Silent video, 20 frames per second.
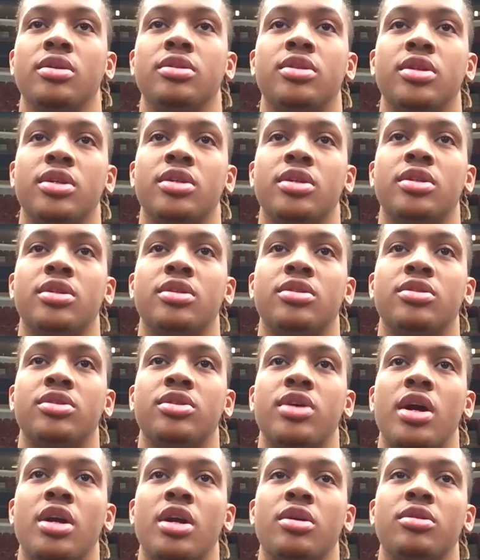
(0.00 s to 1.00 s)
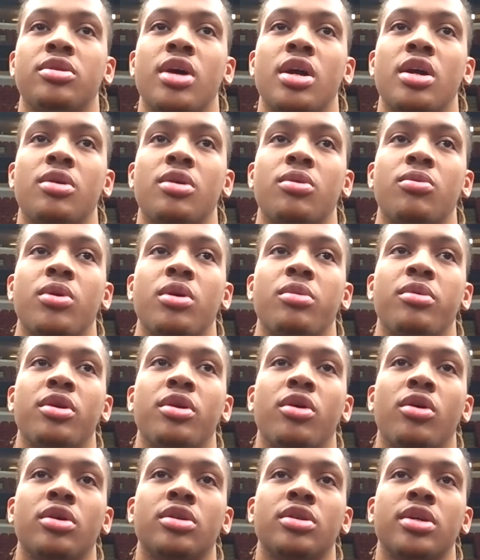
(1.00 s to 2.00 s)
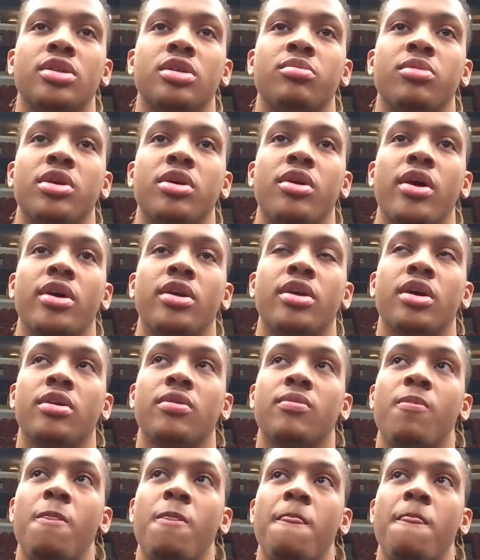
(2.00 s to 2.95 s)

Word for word: just trying to trying to rebuild the organization, and be great again.